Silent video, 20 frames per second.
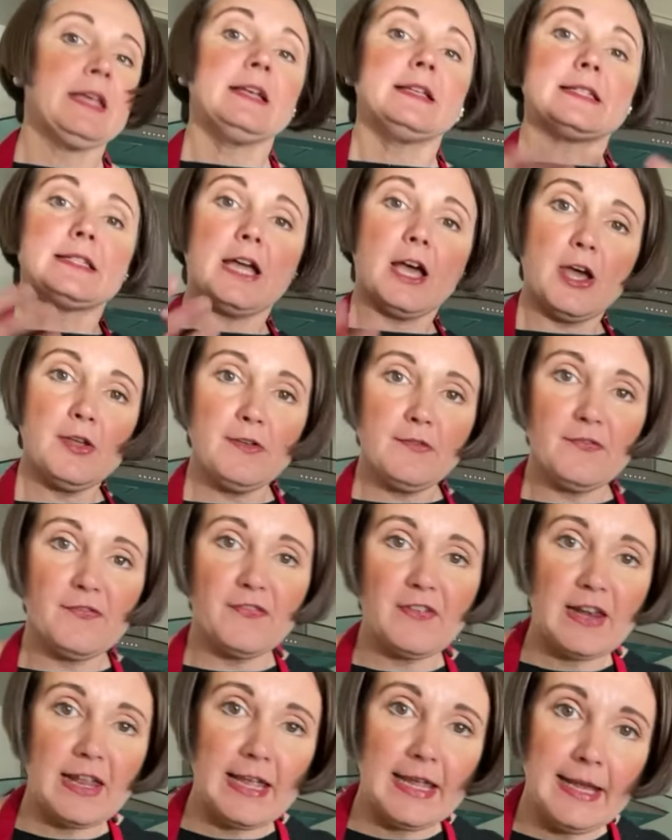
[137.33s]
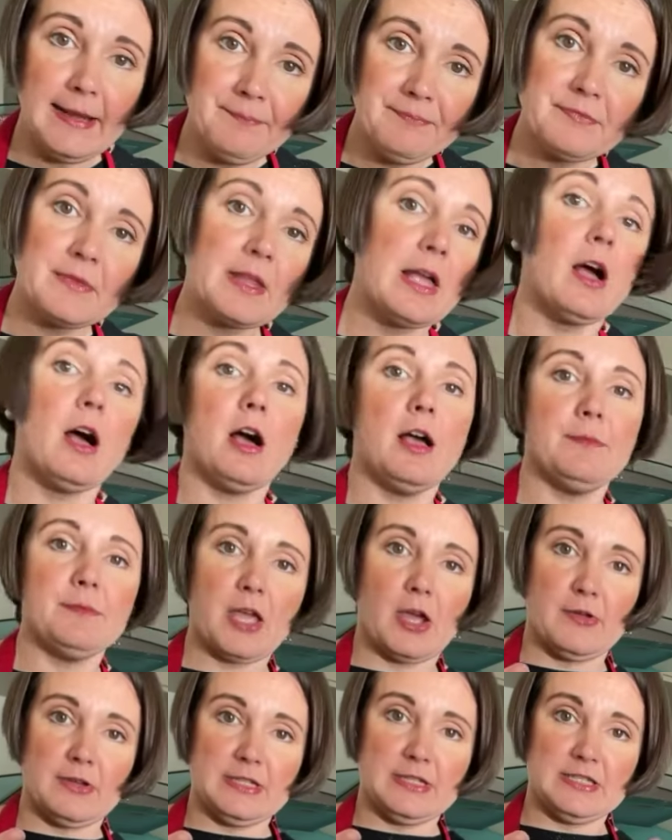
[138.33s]
So hopefully I'm
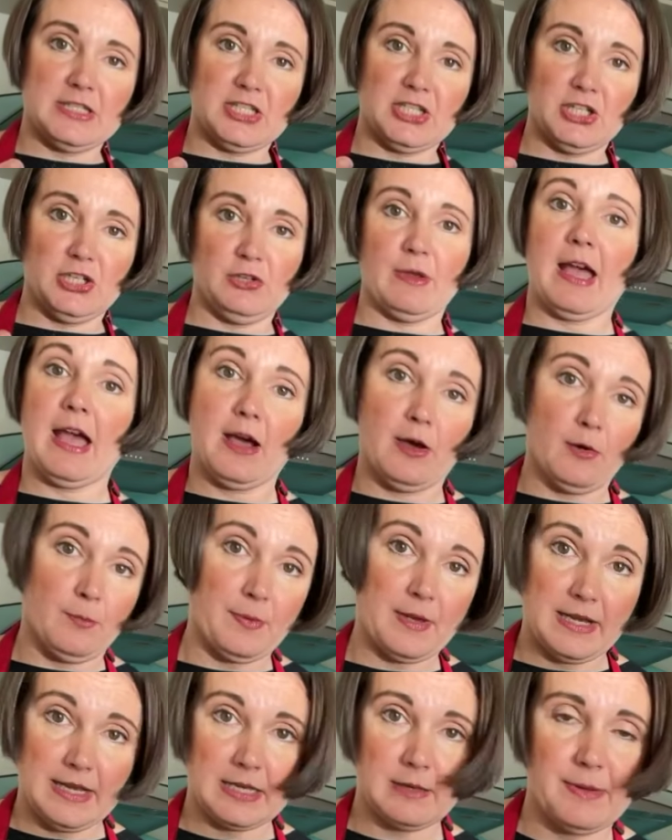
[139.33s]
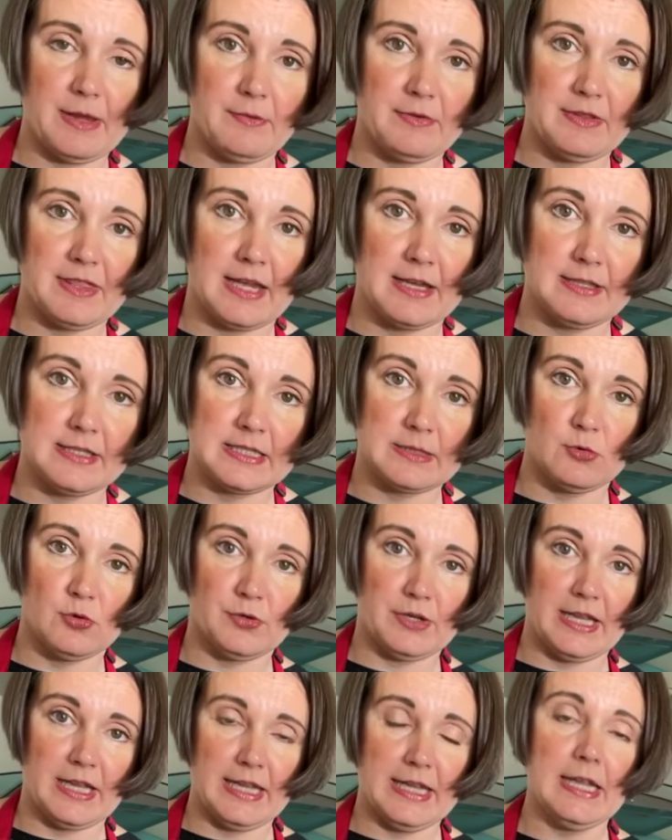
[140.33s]
going to help a little bit with that this
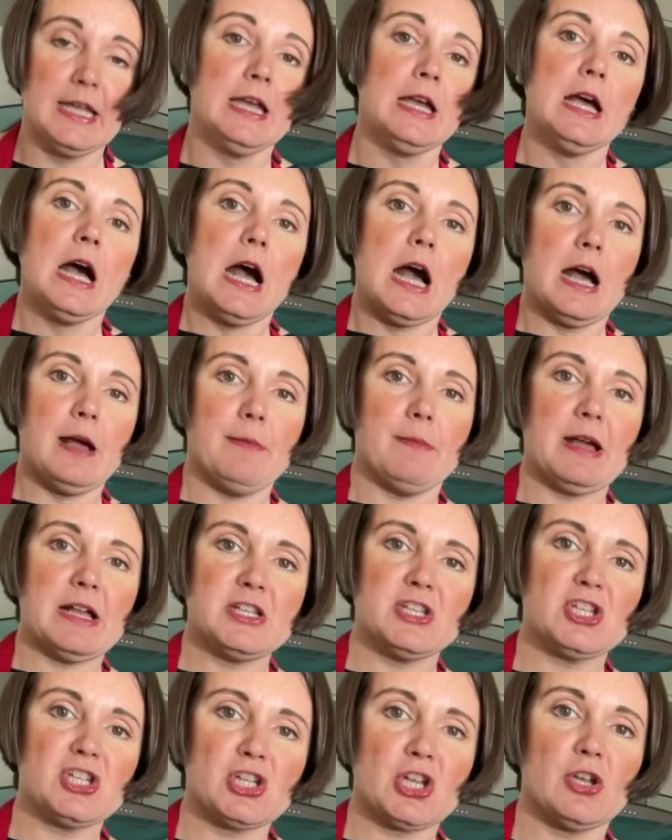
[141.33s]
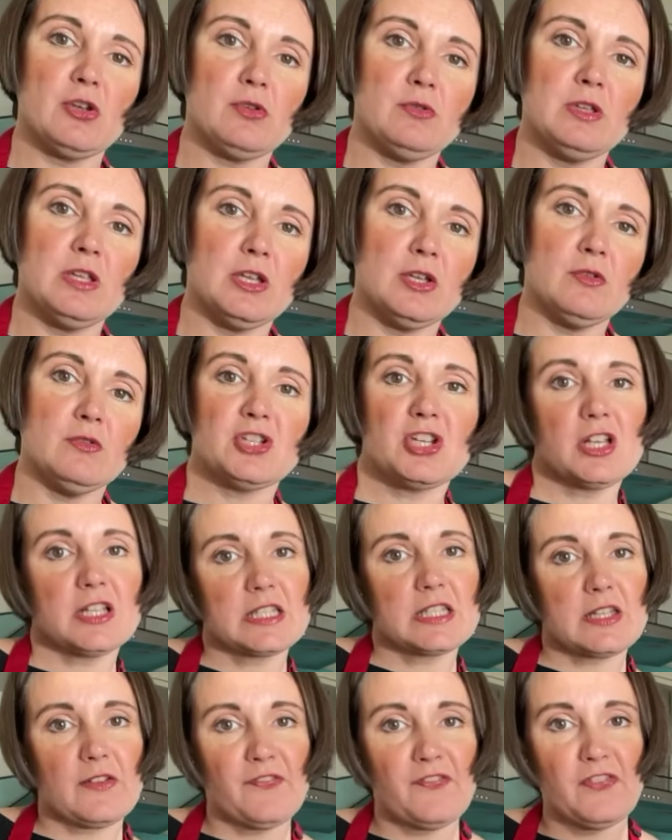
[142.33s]
morning and show you
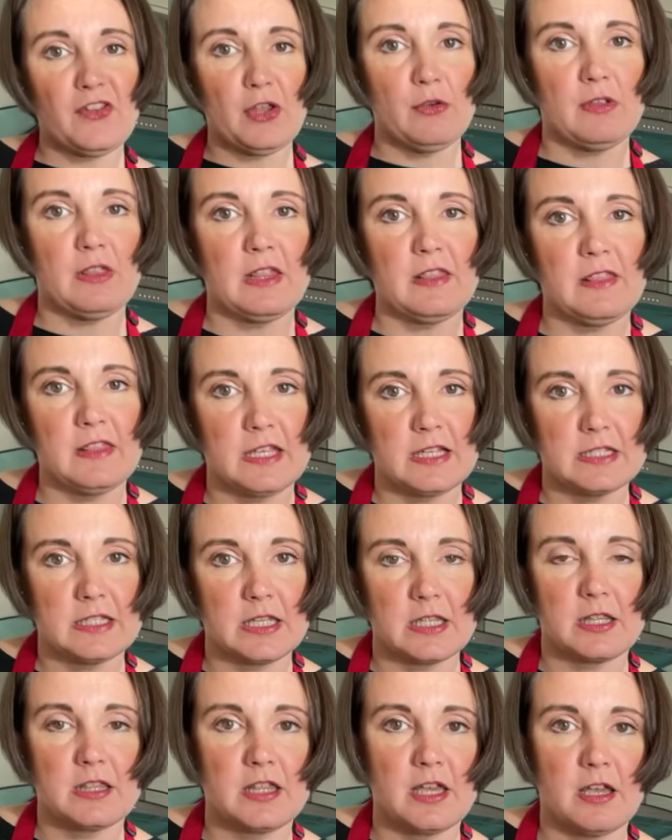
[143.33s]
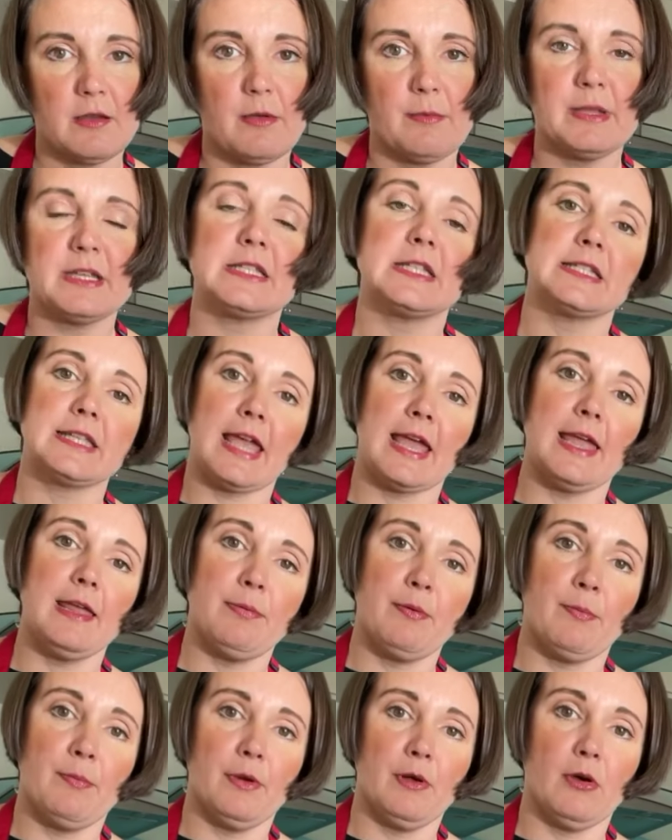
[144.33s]
just a few of the things that the Thermomix is
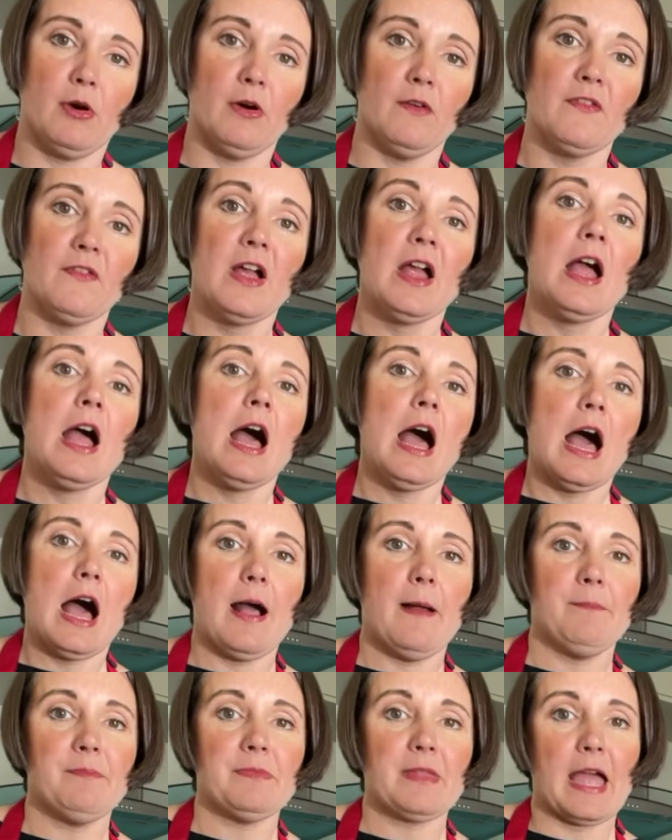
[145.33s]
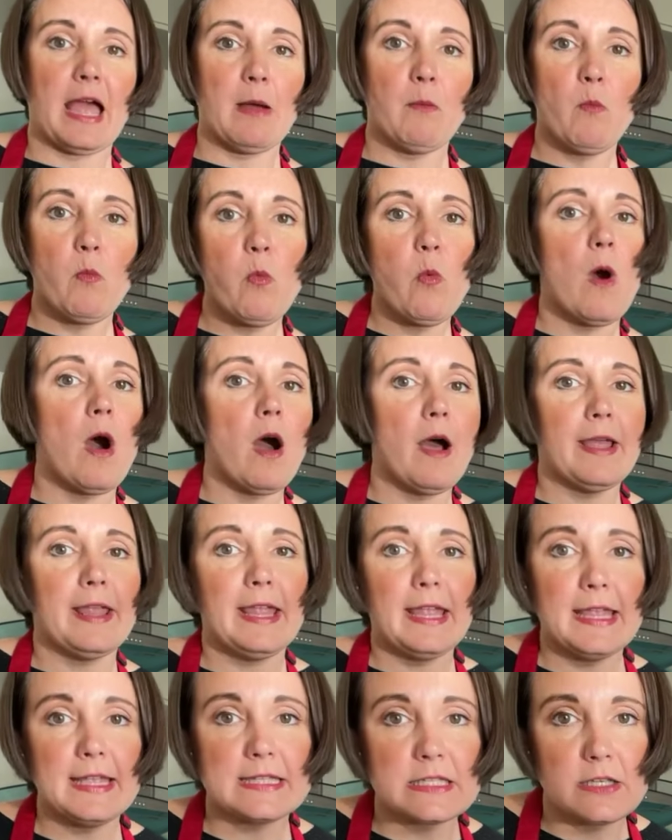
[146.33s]
capable of and why
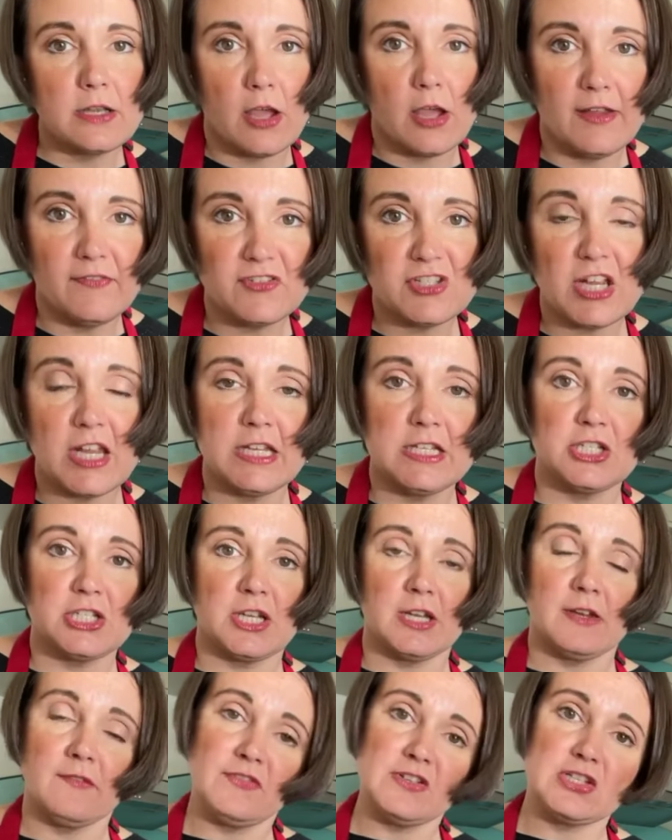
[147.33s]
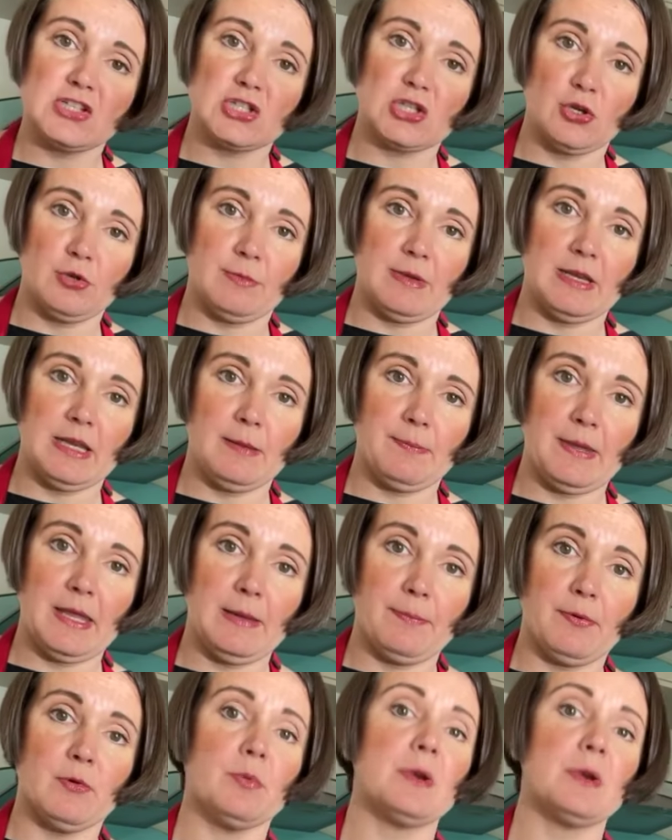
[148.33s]
it is life-changing for so many people.